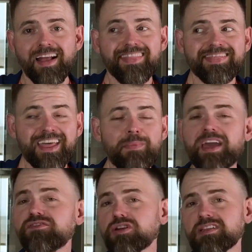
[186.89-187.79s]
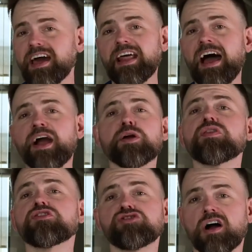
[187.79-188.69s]
They may have just got hired on
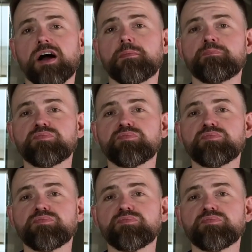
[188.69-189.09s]
the job.